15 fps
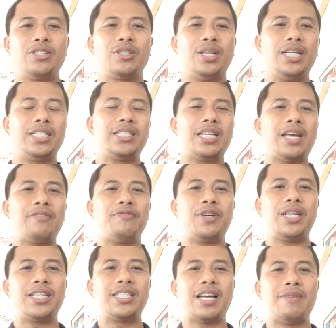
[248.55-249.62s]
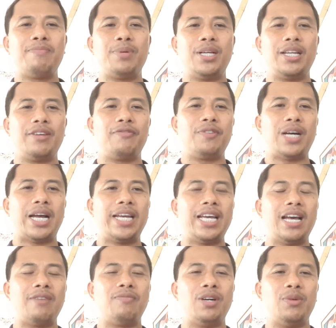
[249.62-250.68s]
So let's say, for example, if I
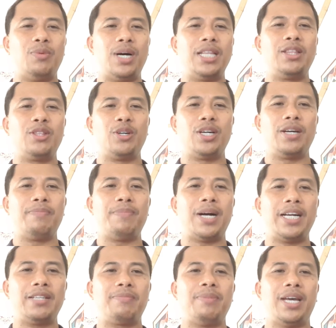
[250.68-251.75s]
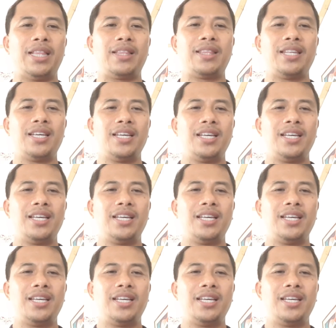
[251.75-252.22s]
have a one-door apartment,